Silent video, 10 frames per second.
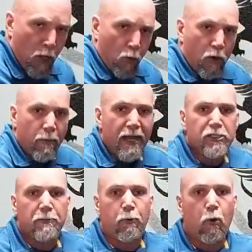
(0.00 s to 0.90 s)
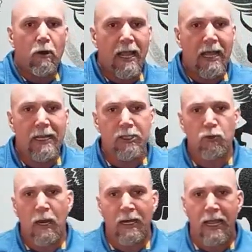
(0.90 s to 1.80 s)
Where my support hand is
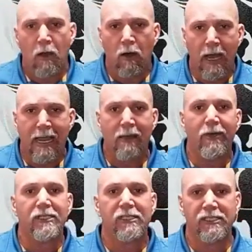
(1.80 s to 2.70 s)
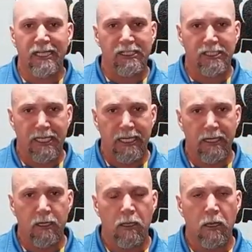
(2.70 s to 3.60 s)
right now, I am
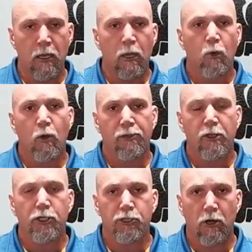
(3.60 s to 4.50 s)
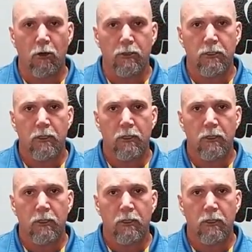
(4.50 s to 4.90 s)
assisting with the shirt.